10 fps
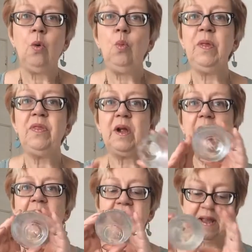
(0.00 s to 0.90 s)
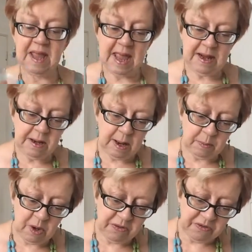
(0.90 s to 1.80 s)
With the glass again, I'm
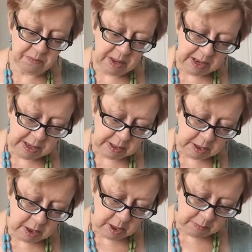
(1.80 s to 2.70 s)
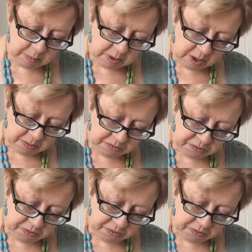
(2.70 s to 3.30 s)
going to cut the